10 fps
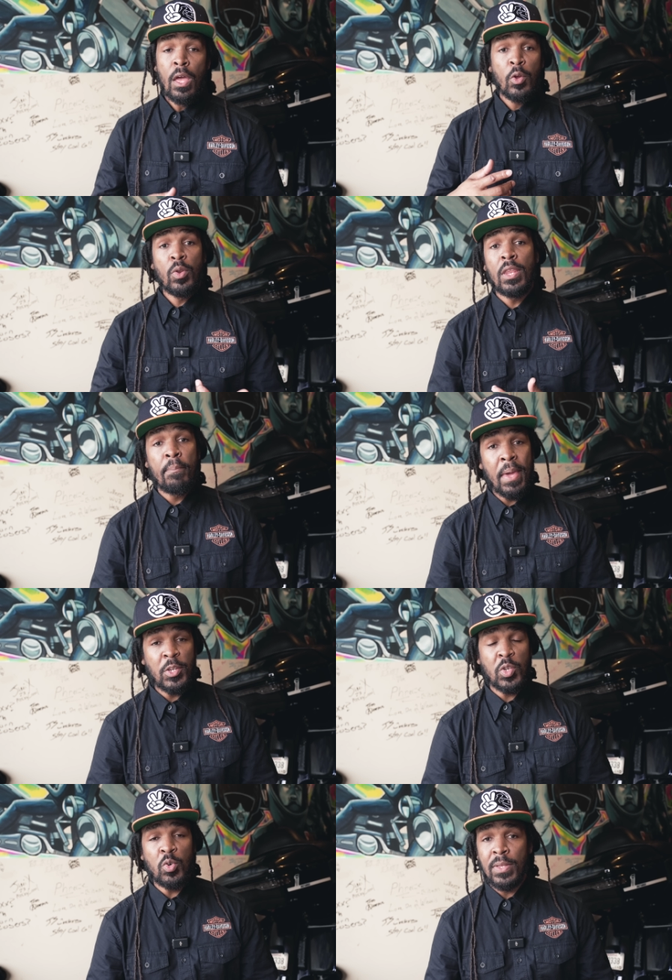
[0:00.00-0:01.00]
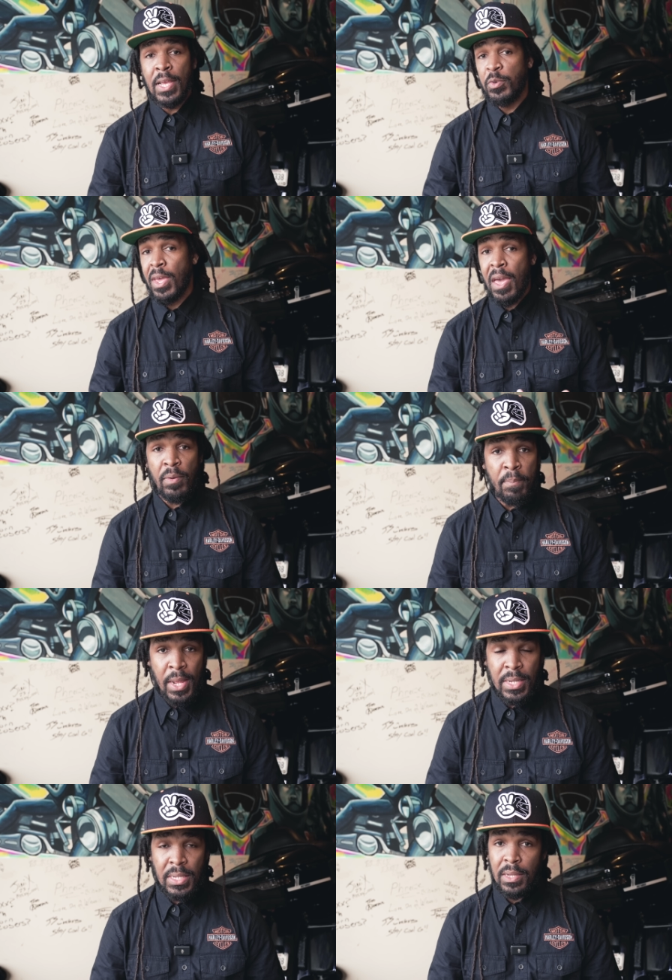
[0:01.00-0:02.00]
You need to make sure that you have your
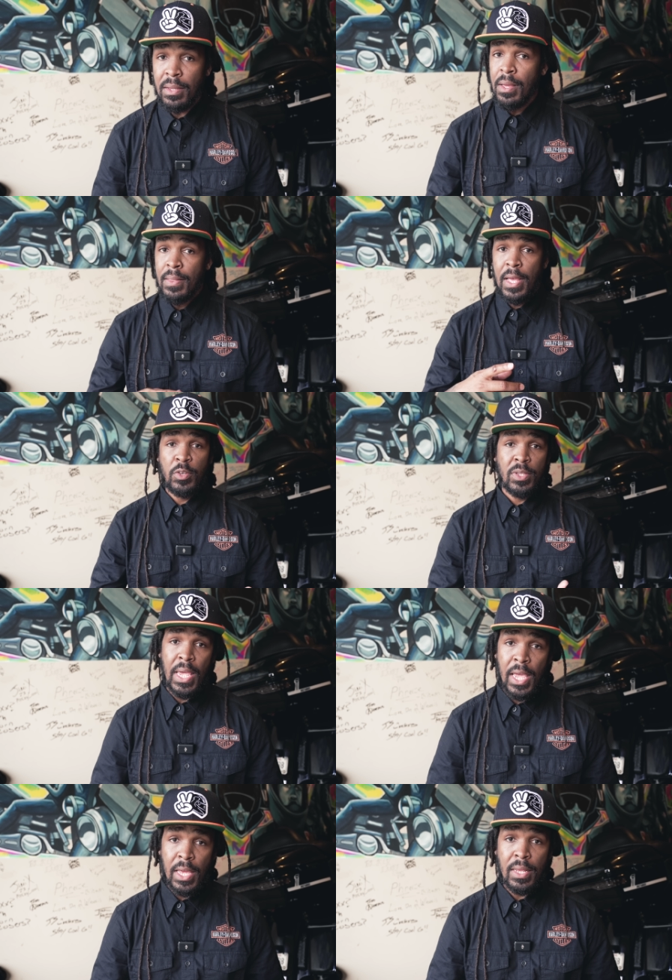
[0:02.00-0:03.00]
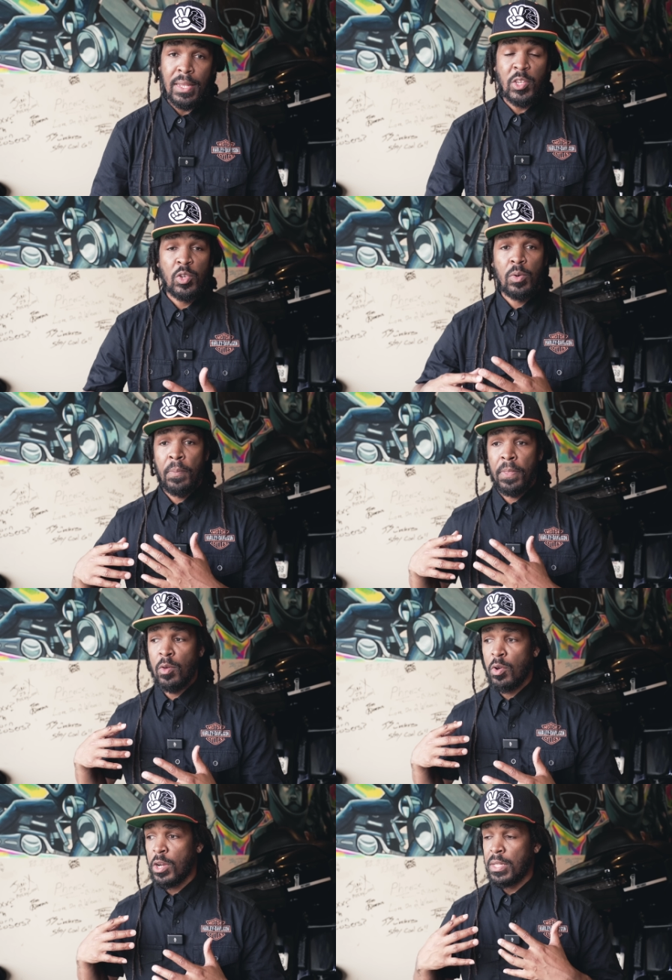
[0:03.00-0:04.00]
medicine, that you're taking it, that you're,
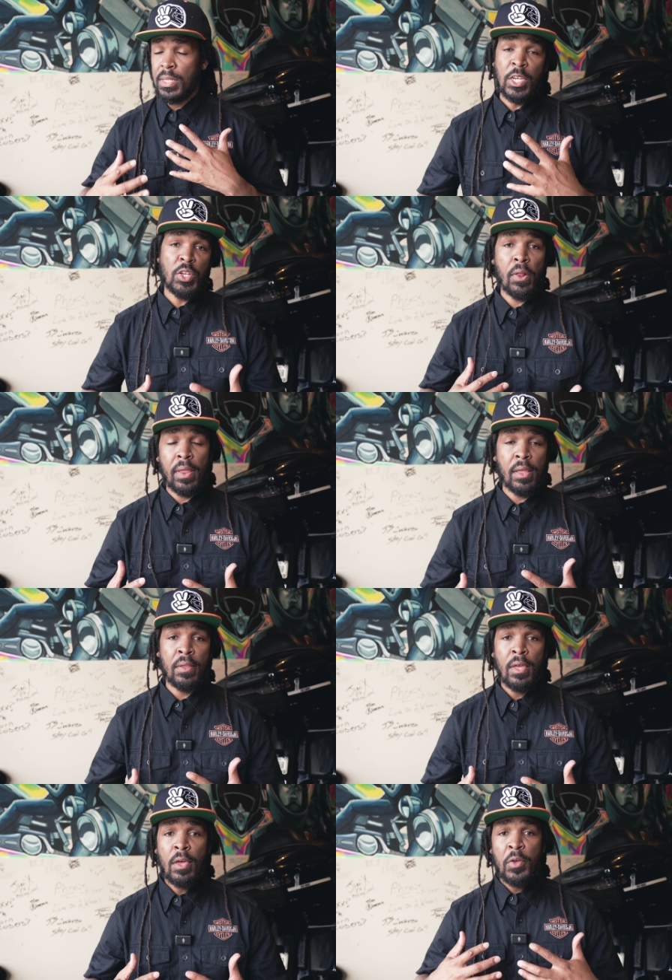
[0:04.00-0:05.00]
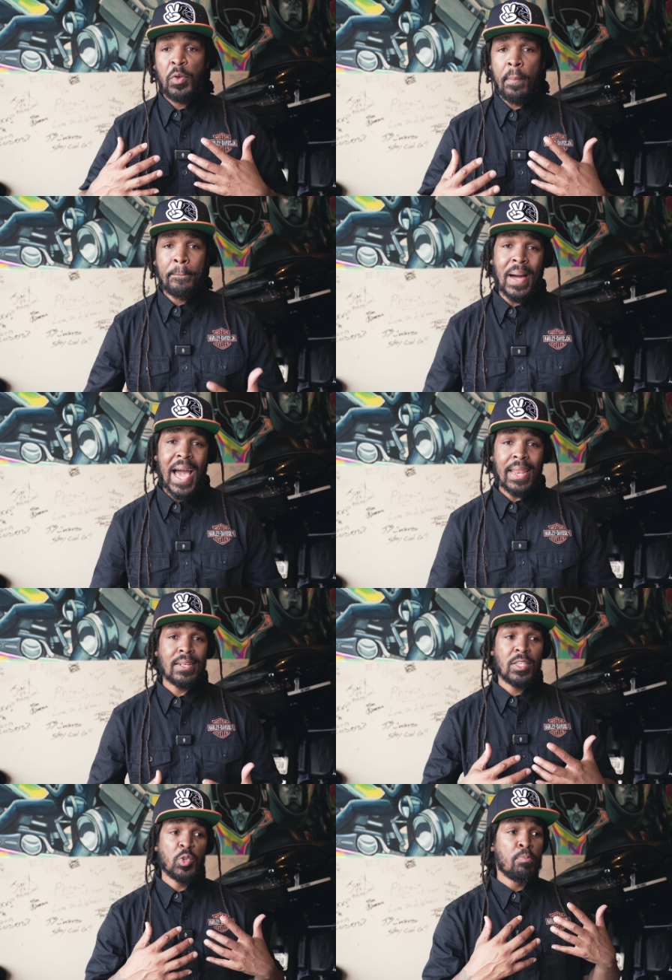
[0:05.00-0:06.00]
you're conditioning your body
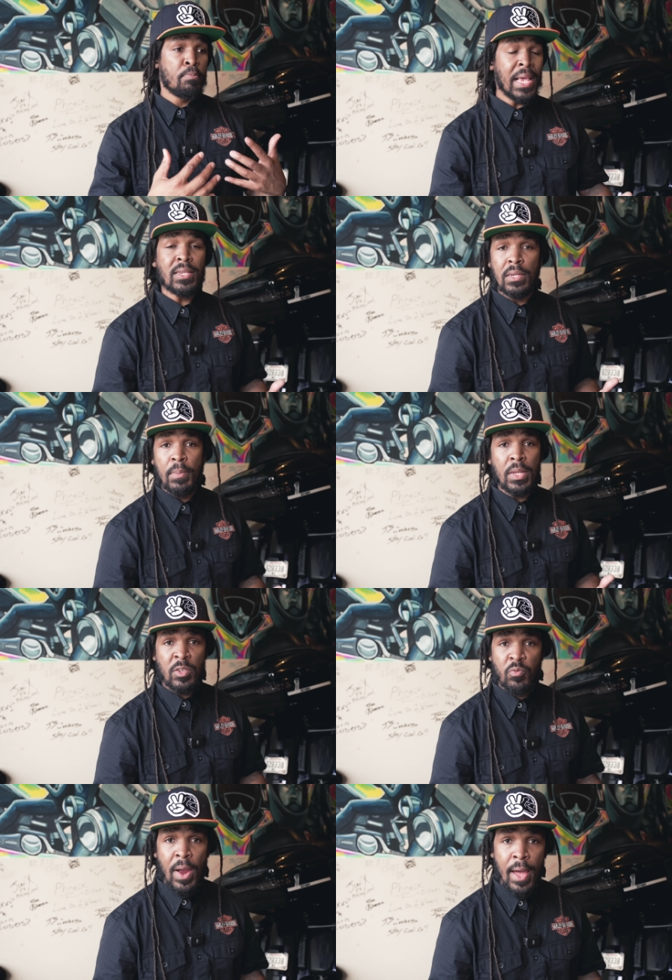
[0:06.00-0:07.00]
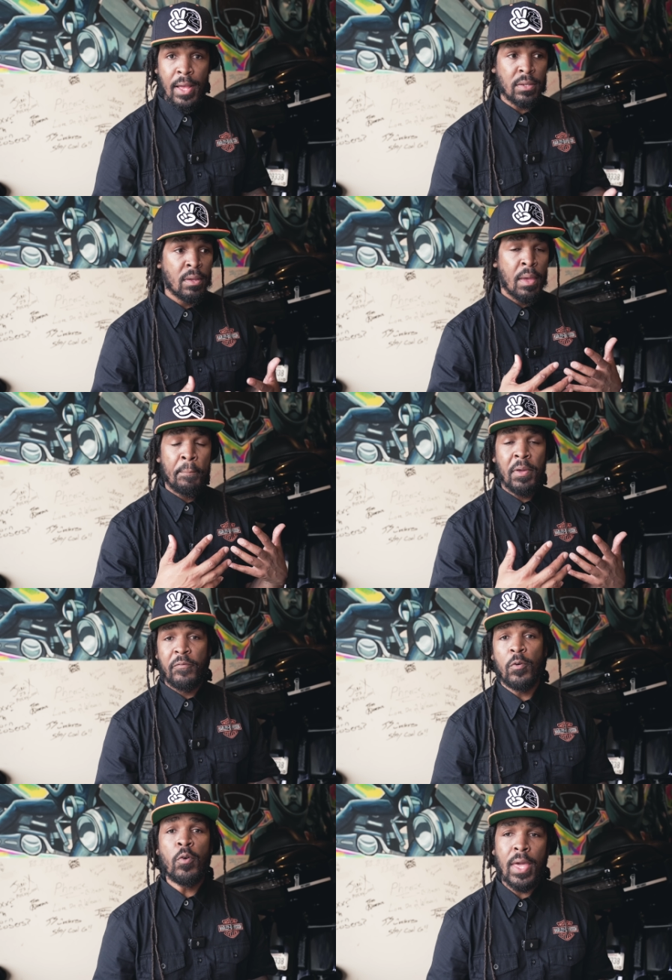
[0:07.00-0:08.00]
to make some of these rides
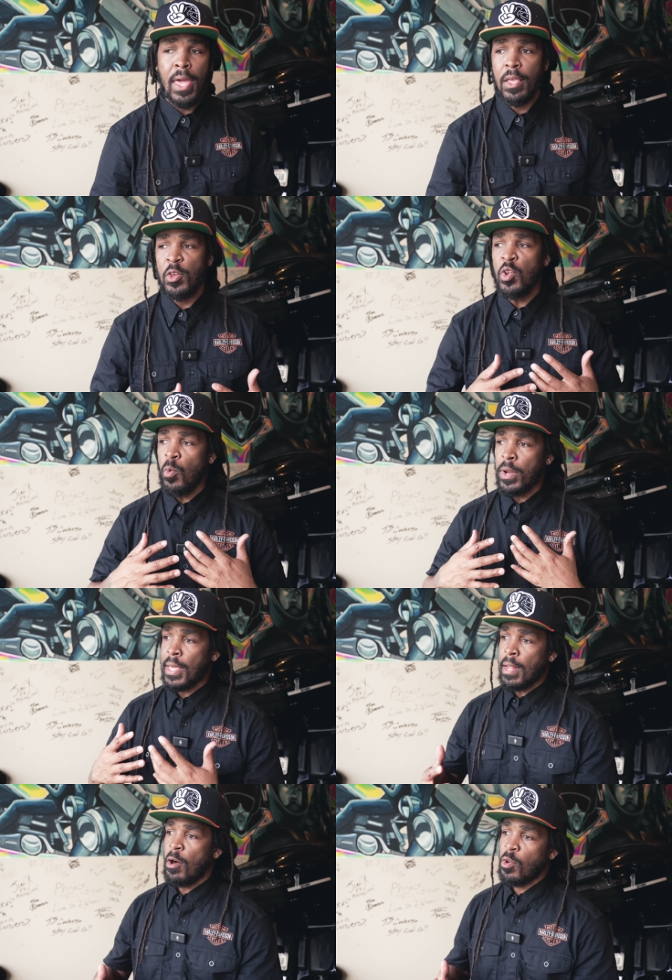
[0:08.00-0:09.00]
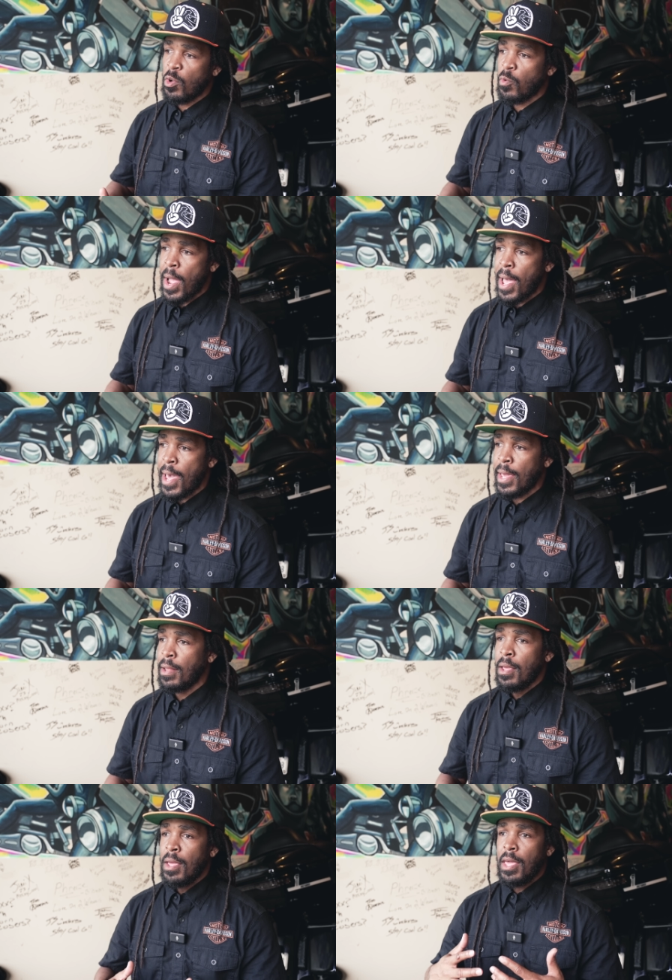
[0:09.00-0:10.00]
beforehand. You don't want to get out on a ride
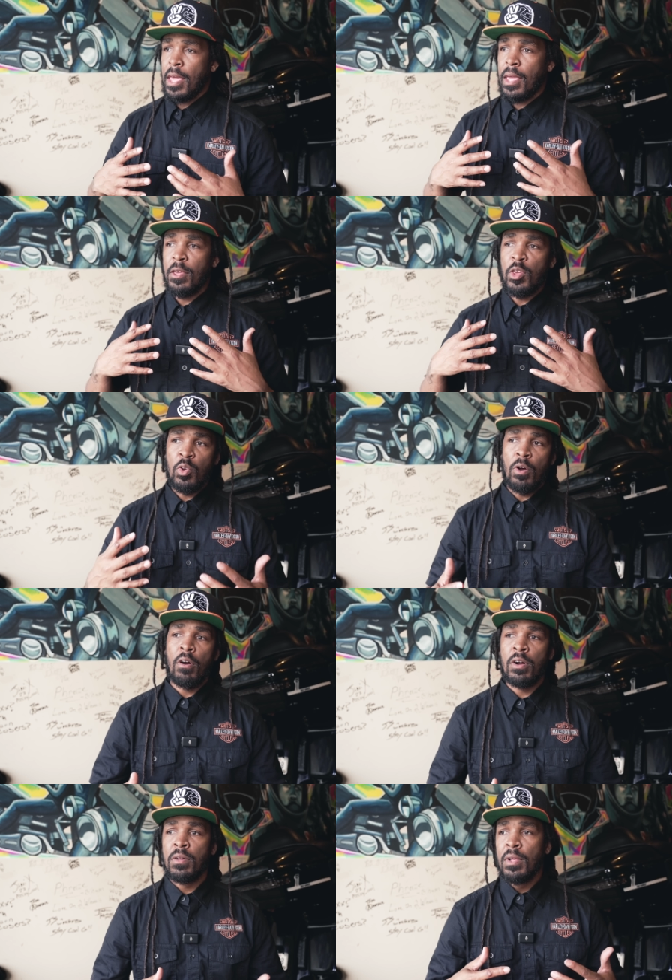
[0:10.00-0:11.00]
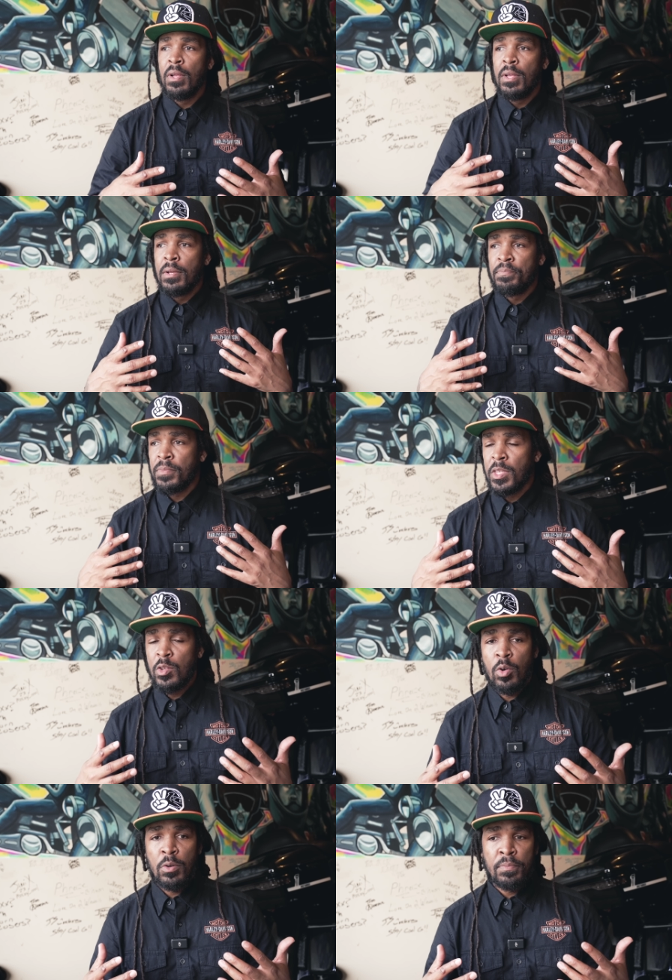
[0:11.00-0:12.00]
and here you are, you
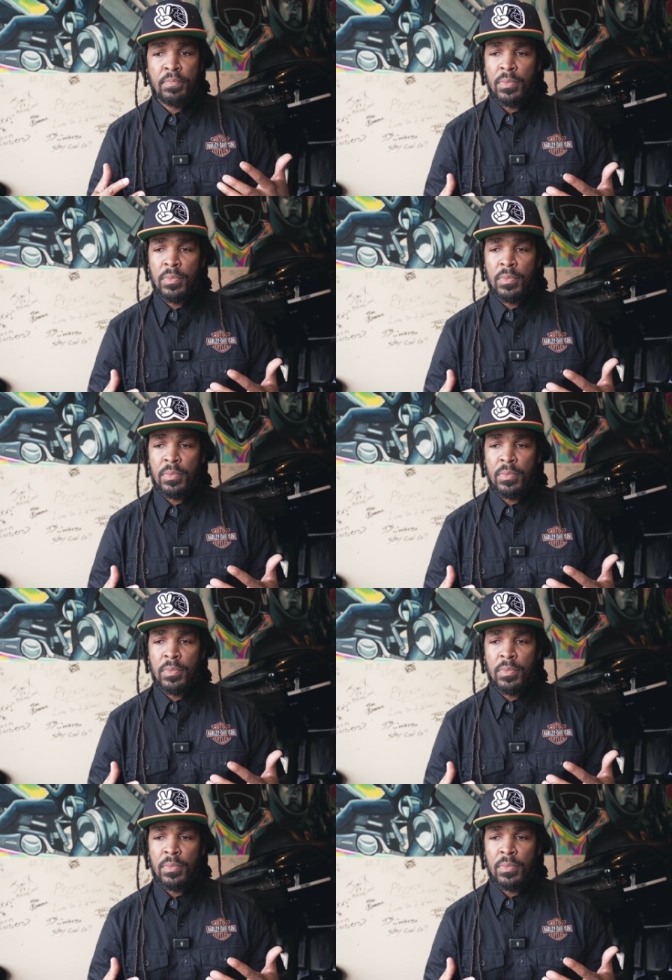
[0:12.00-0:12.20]
know,